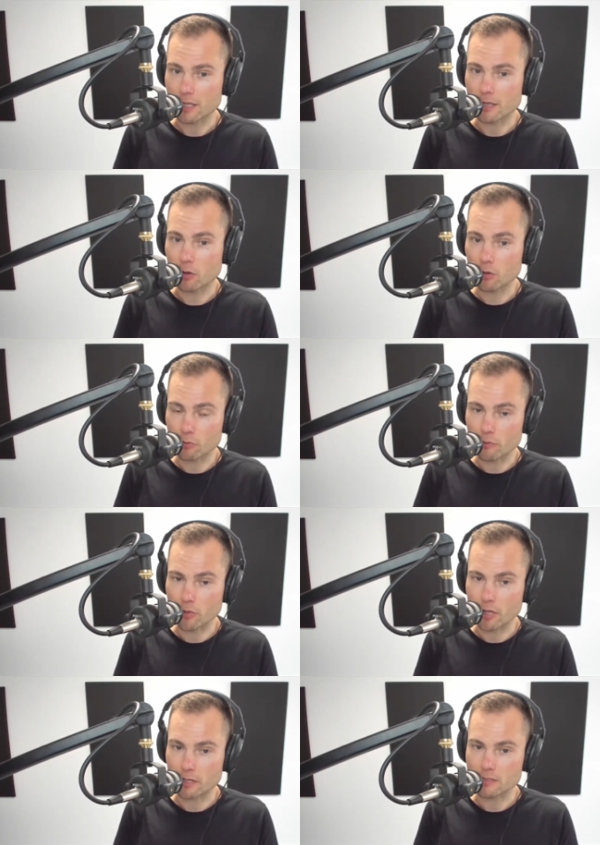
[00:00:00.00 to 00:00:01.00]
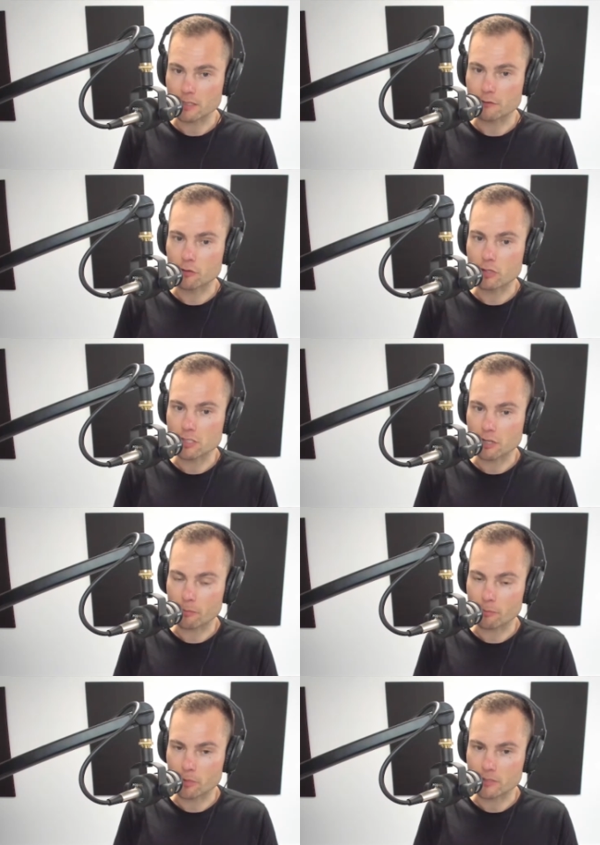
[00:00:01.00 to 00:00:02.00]
On the reverse, if you're the
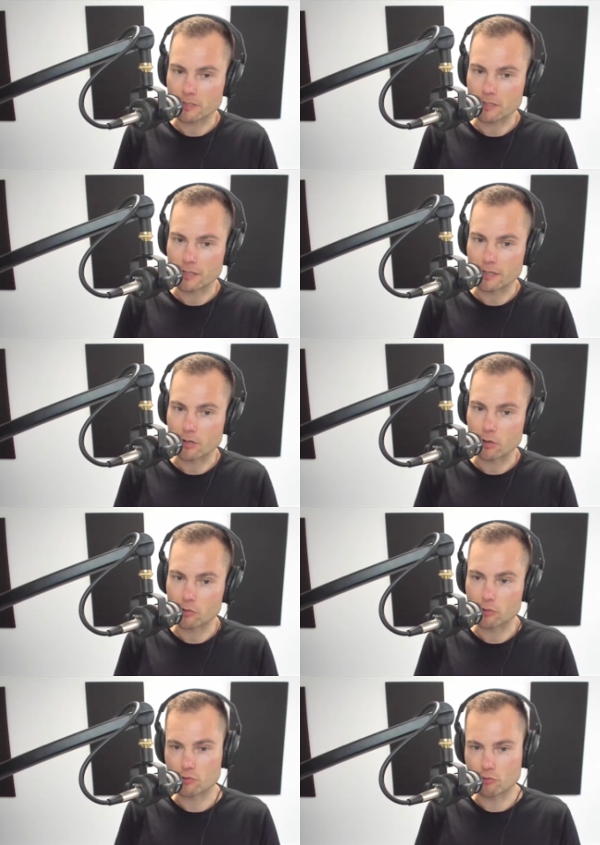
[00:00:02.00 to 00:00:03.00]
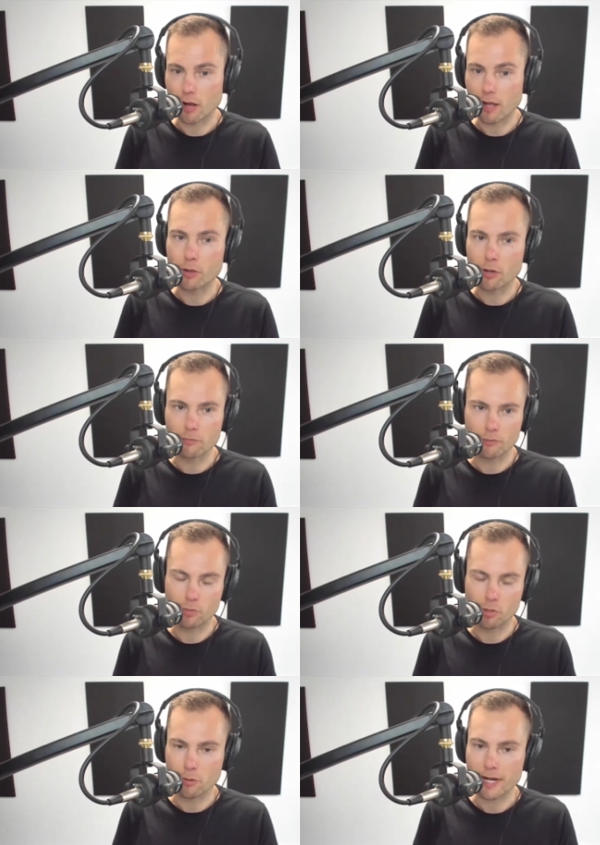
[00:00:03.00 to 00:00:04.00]
type of person that on your drive home from
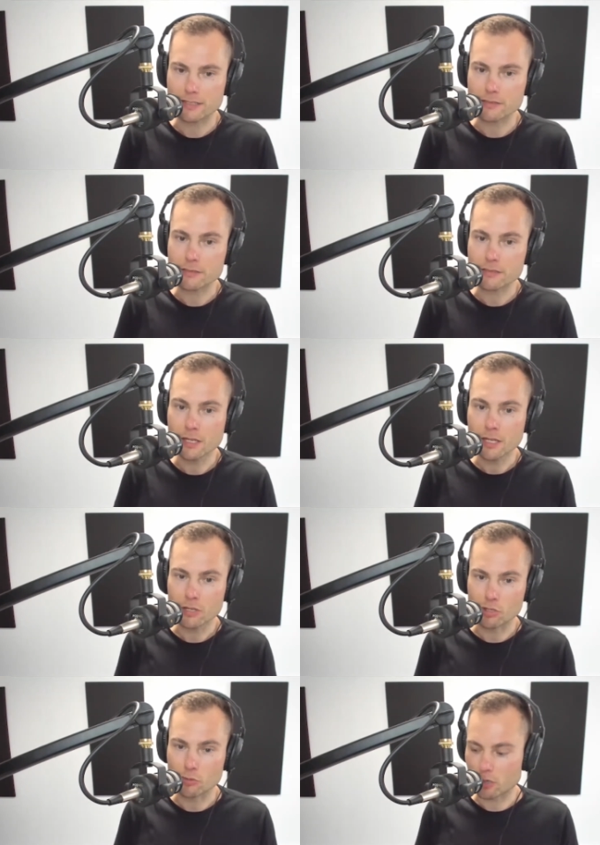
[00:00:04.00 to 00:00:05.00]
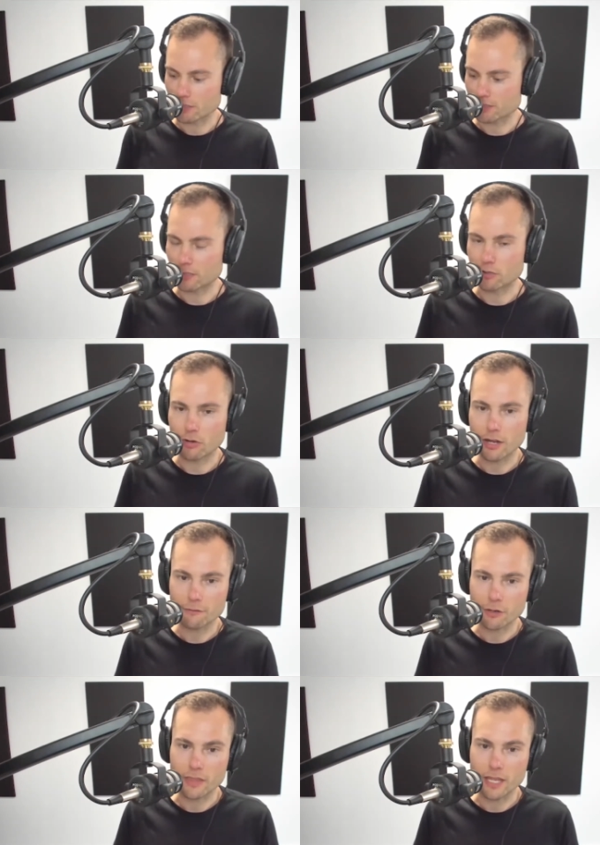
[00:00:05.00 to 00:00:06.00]
your practice, you want to sit your
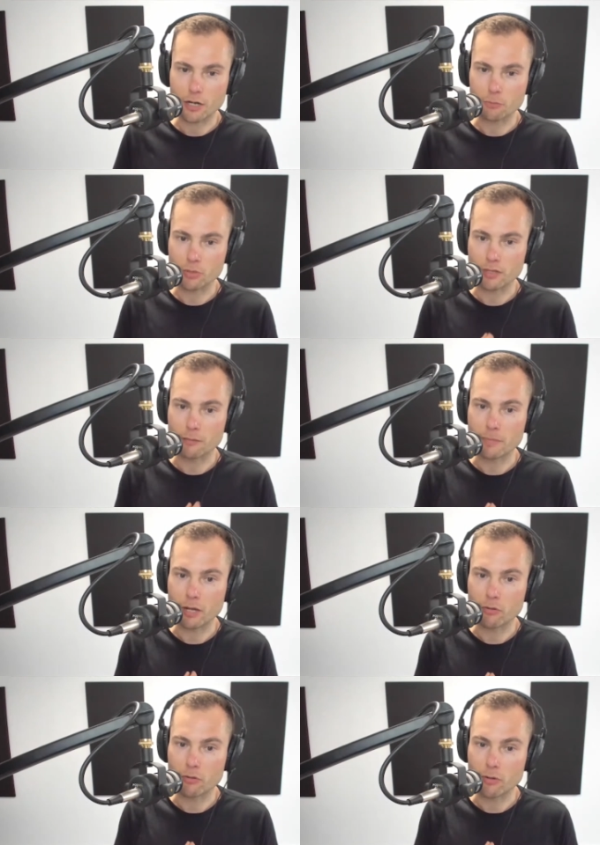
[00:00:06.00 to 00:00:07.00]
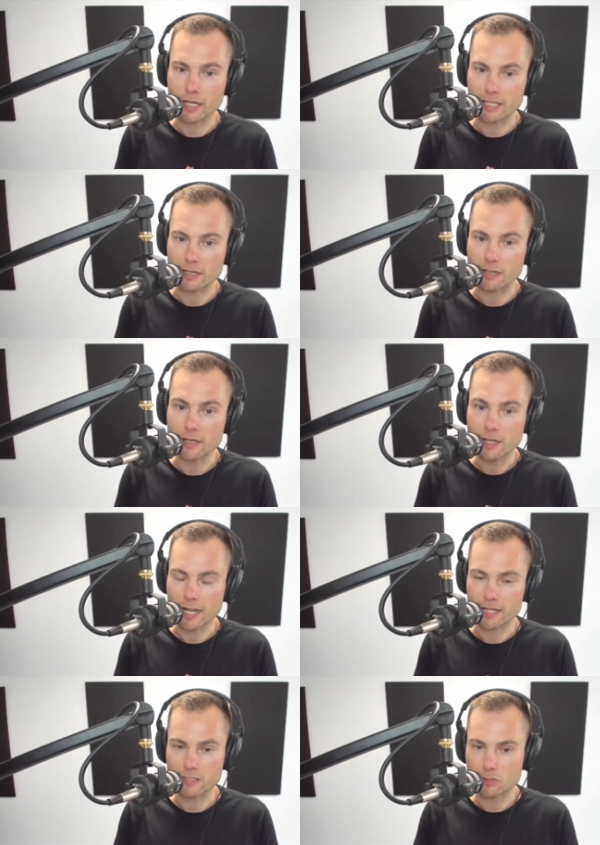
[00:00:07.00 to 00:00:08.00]
iPhone there and put a lapel mic in
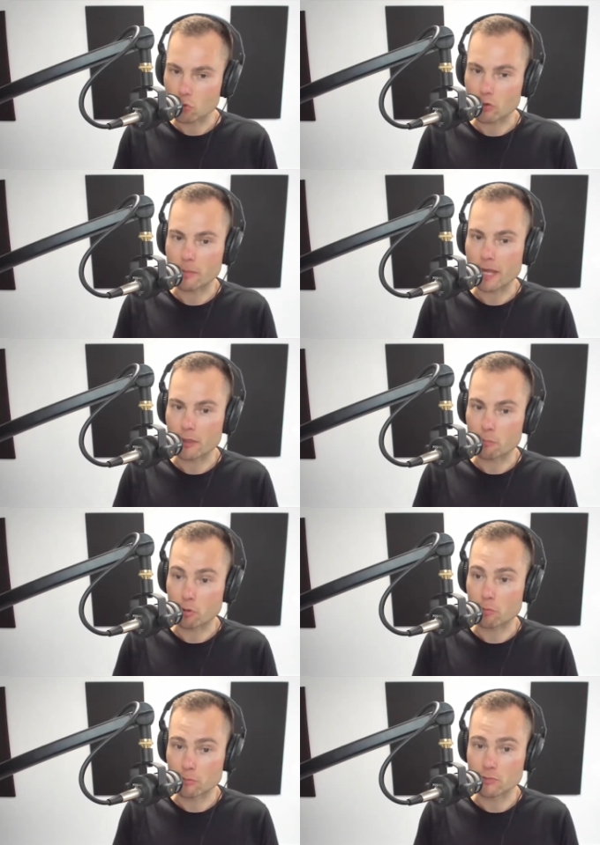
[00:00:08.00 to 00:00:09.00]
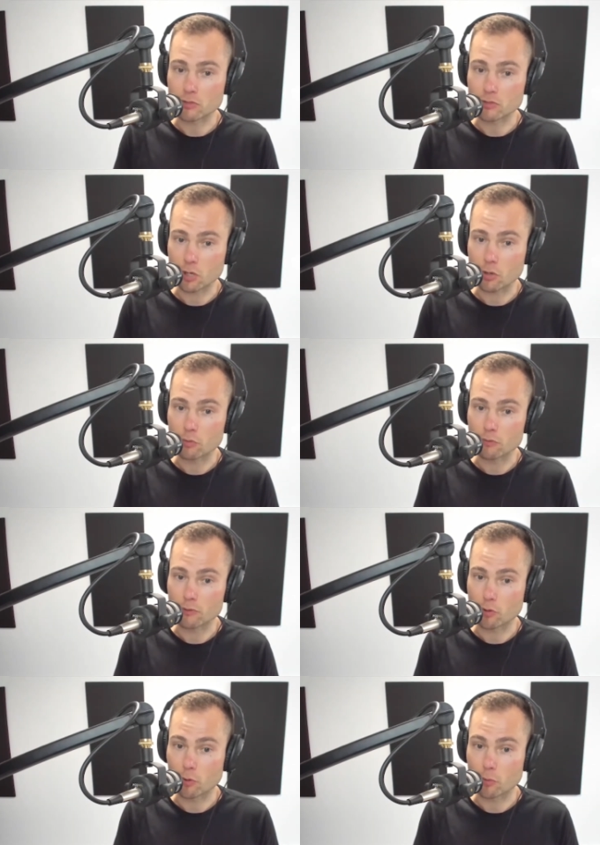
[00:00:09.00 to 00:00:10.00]
and just talk about the problems you solved
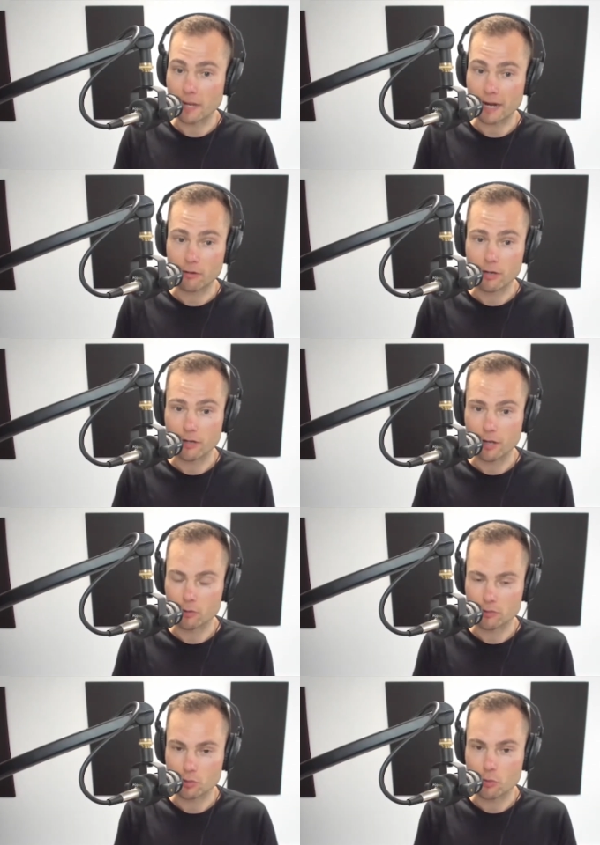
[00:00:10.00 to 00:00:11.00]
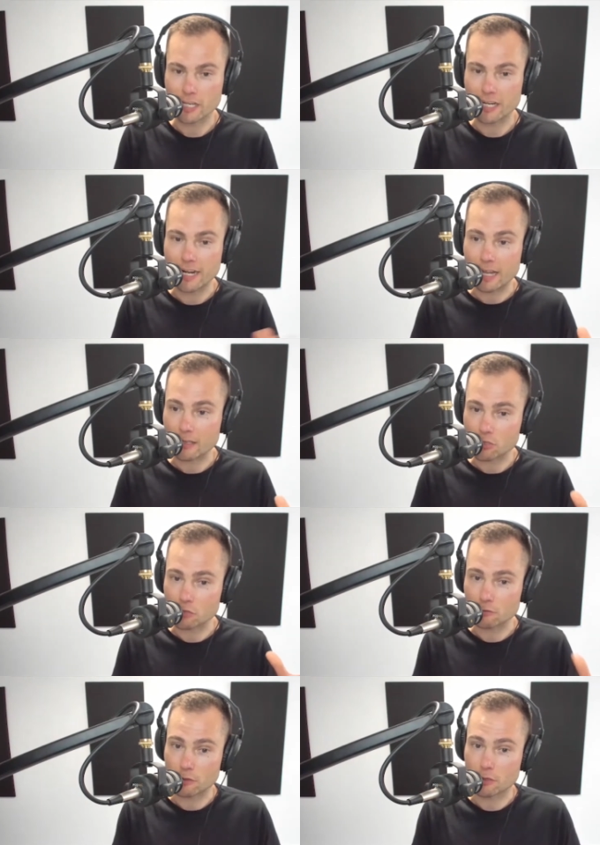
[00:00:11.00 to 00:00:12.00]
or para or talk in
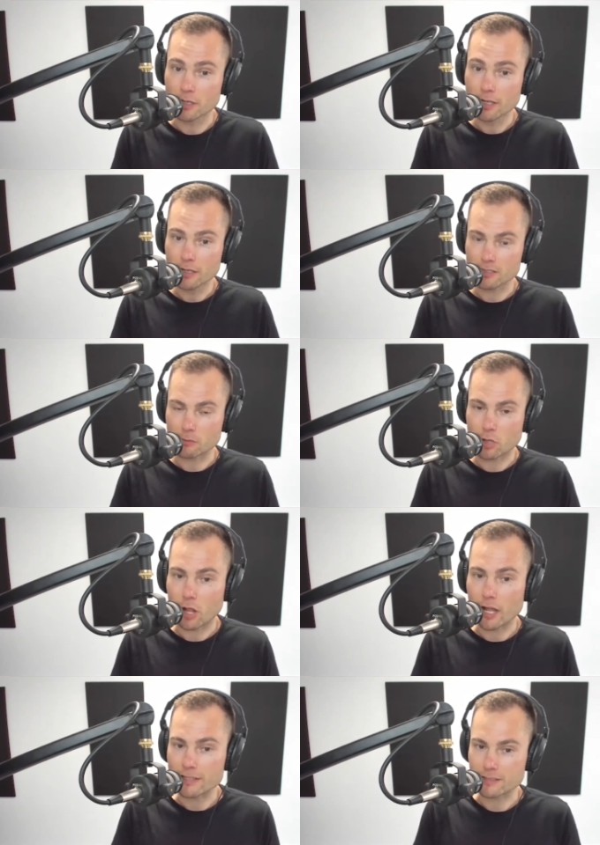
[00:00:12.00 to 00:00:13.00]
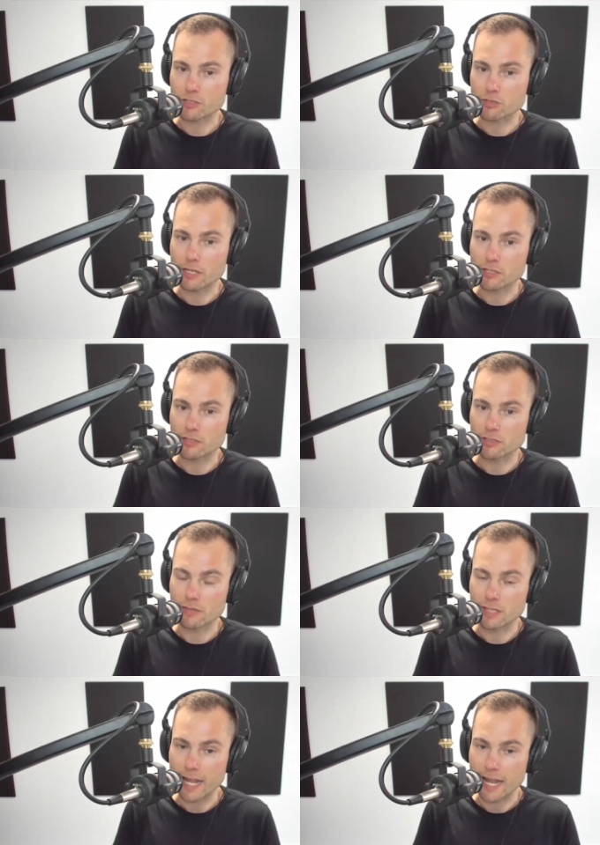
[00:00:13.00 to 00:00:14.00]
analogies for some client situations of
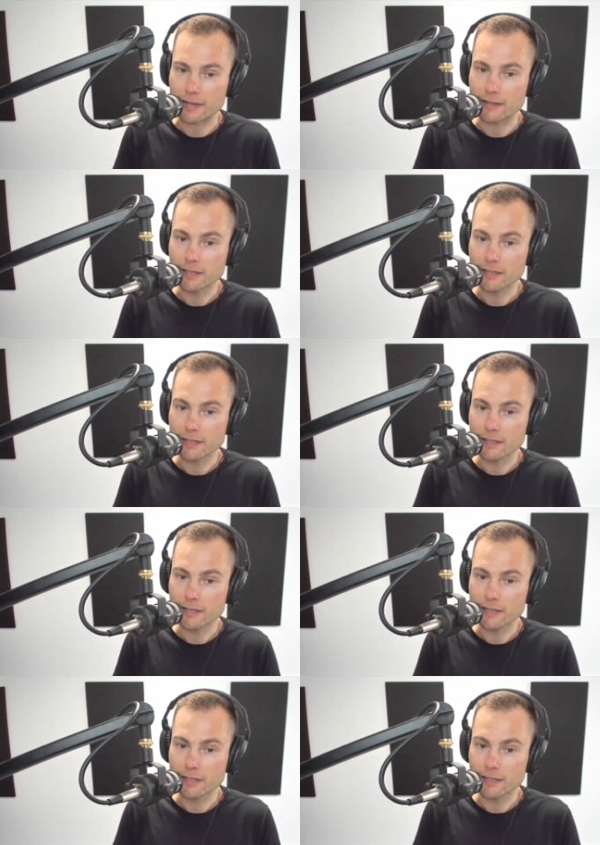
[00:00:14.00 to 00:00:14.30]
the day,